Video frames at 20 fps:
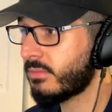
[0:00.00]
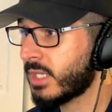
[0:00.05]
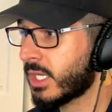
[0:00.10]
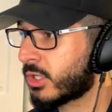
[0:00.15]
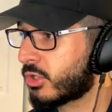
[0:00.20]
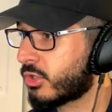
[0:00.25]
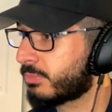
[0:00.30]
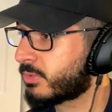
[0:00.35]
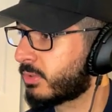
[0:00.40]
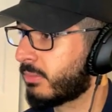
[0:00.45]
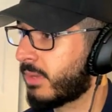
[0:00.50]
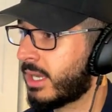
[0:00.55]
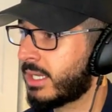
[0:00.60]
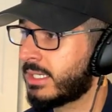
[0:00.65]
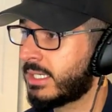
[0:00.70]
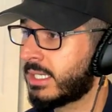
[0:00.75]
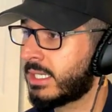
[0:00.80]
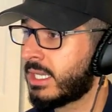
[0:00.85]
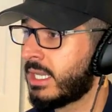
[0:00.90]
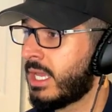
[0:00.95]
crypto
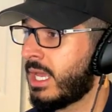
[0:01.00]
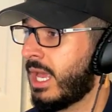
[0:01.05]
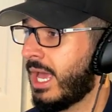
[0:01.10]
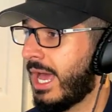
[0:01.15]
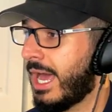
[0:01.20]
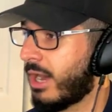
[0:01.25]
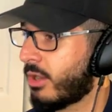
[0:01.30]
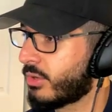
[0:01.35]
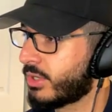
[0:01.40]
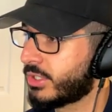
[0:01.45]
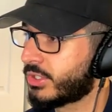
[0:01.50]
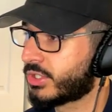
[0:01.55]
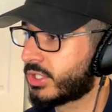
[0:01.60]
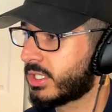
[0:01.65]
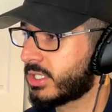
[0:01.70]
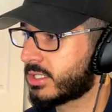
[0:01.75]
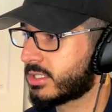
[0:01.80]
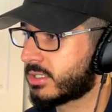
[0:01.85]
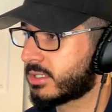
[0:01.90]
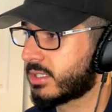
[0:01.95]
mining
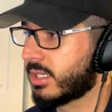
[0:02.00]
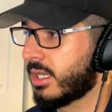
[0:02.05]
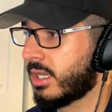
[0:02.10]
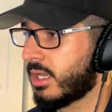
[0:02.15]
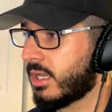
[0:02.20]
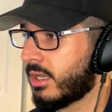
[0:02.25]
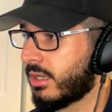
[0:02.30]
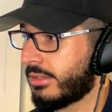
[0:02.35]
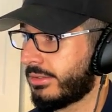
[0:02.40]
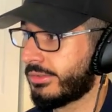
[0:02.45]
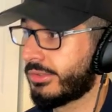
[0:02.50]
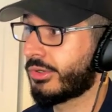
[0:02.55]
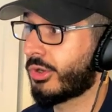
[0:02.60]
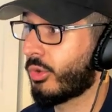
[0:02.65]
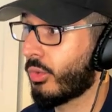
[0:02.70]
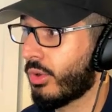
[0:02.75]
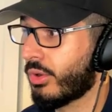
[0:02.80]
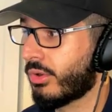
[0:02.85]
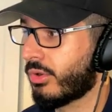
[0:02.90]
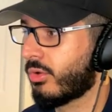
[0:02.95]
outages, uh, you know,
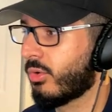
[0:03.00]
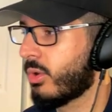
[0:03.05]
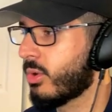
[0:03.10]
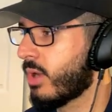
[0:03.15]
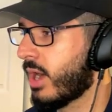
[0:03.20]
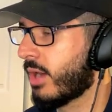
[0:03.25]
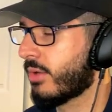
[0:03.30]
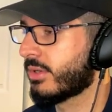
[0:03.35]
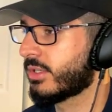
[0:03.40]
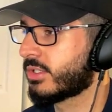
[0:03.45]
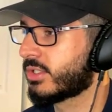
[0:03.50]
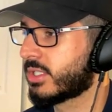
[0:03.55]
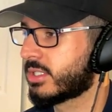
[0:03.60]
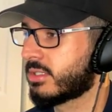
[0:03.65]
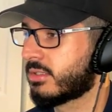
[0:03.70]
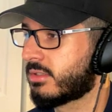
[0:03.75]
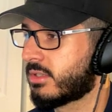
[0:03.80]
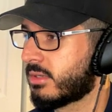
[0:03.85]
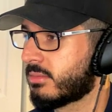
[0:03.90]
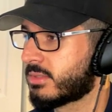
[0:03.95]
quote unquote outages
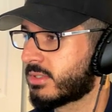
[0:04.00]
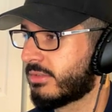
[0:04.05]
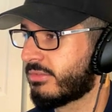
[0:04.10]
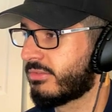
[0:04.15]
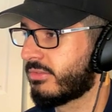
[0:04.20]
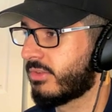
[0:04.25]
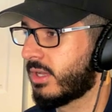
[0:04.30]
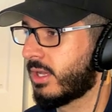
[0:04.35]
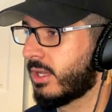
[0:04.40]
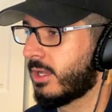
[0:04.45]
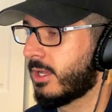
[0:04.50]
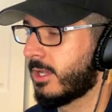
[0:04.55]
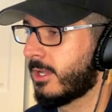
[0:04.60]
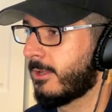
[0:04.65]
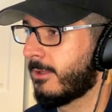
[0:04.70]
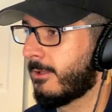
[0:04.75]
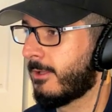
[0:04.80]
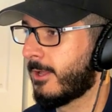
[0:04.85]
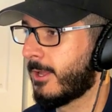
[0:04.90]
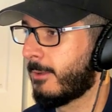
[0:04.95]
in terms of uh,
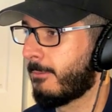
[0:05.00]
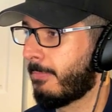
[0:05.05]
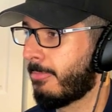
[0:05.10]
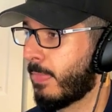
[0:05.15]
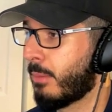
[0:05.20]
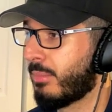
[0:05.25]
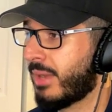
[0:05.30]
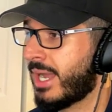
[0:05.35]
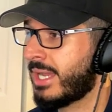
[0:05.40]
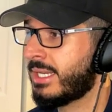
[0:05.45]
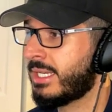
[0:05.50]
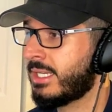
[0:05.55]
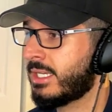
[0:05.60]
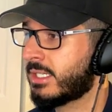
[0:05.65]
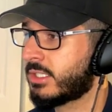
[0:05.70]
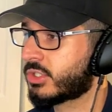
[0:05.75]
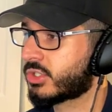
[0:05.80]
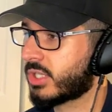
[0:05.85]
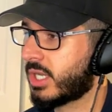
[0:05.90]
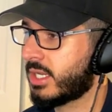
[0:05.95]
uh, mining
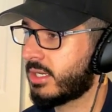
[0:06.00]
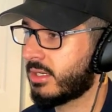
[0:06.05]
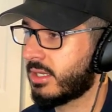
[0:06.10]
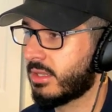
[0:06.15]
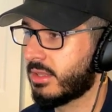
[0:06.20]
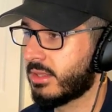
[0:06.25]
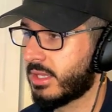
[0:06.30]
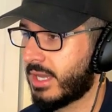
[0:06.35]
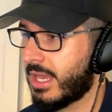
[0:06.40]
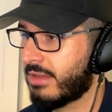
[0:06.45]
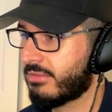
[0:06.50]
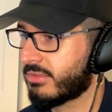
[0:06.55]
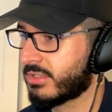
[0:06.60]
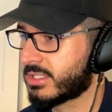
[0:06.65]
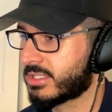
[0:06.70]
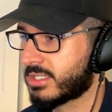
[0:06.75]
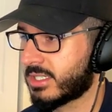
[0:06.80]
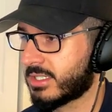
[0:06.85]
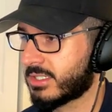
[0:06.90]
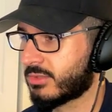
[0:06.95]
in China. And then ever
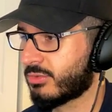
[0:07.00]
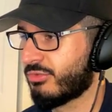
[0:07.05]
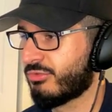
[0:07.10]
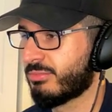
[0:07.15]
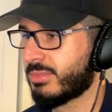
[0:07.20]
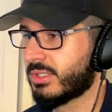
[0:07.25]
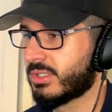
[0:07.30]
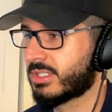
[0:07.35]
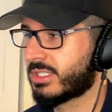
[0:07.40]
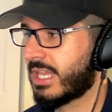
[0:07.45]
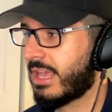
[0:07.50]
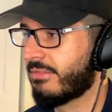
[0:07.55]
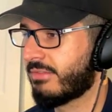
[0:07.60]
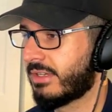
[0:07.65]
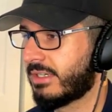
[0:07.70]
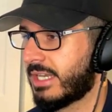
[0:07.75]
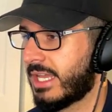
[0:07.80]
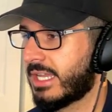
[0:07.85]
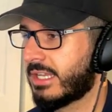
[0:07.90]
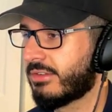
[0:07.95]
since, we've been just
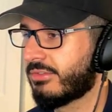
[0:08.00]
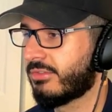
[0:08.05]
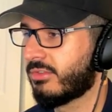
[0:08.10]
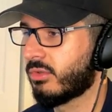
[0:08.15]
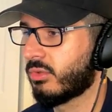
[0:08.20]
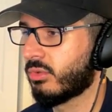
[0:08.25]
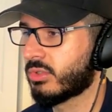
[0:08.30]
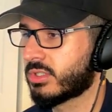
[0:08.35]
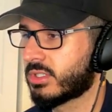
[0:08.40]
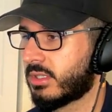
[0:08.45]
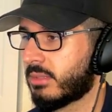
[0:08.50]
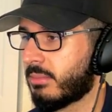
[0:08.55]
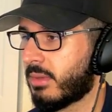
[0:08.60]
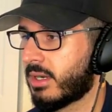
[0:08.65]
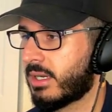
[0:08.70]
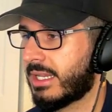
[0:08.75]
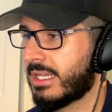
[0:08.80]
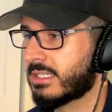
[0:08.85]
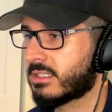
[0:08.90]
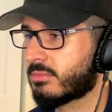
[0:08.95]
having negative news. The
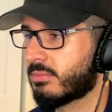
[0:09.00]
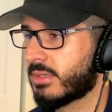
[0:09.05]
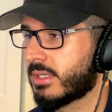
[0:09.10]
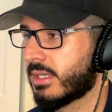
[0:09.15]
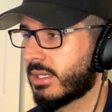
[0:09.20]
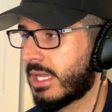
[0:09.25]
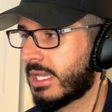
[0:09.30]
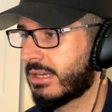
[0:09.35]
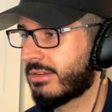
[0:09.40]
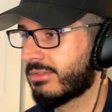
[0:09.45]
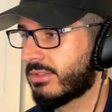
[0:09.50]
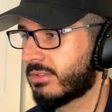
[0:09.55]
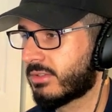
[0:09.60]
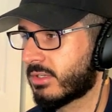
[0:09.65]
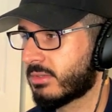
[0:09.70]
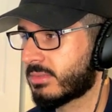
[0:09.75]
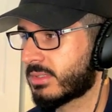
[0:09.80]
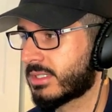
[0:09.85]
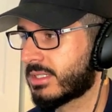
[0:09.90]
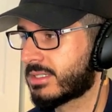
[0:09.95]
market has been negative in
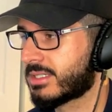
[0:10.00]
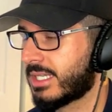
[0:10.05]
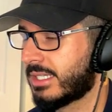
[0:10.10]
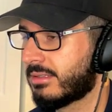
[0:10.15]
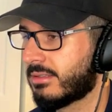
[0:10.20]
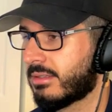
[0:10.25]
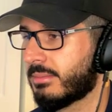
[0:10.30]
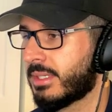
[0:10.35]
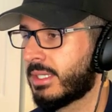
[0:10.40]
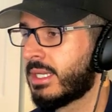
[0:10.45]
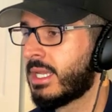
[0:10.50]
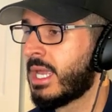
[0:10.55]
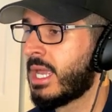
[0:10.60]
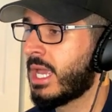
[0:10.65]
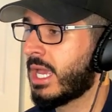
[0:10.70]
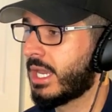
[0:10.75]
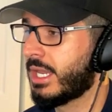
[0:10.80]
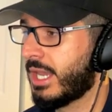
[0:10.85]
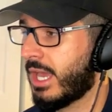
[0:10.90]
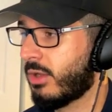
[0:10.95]
terms of the sentiment.
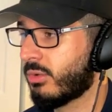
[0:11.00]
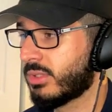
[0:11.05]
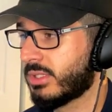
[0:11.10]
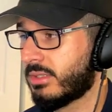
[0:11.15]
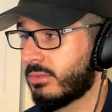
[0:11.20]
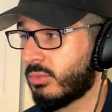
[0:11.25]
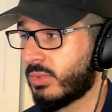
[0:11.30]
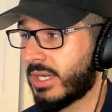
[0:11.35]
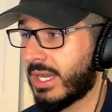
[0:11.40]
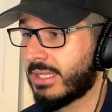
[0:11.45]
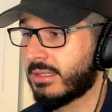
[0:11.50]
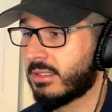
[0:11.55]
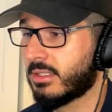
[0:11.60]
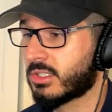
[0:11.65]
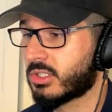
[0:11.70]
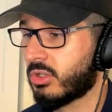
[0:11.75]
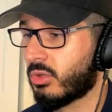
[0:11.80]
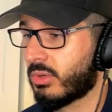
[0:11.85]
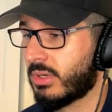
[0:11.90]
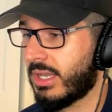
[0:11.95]
And now we're at
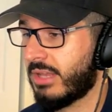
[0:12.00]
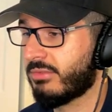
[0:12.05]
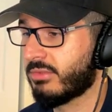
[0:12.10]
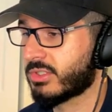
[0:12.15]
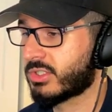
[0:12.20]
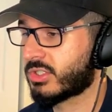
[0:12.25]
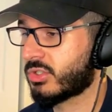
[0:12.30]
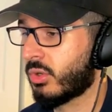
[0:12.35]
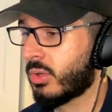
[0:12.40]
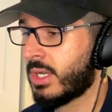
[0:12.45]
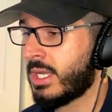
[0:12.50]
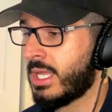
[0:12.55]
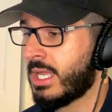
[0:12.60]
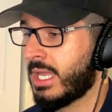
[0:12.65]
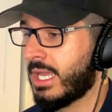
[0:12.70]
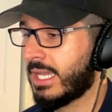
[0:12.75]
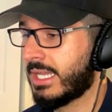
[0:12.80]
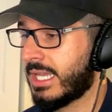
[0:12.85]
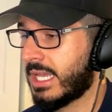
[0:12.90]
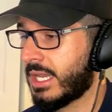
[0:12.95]
these lower levels. So,
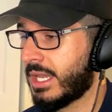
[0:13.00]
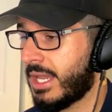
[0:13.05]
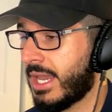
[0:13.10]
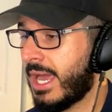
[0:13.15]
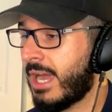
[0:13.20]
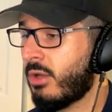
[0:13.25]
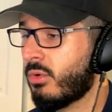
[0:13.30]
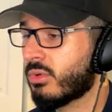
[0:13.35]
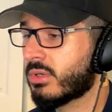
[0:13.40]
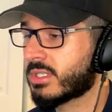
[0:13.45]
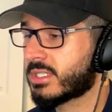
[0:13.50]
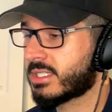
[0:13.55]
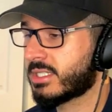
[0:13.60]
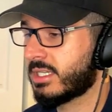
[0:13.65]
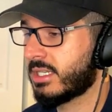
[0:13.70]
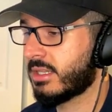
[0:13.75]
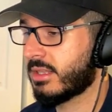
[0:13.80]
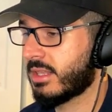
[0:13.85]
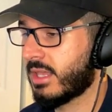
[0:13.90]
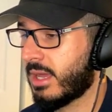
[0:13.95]
again, now we're
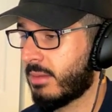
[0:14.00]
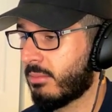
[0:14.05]
seeing that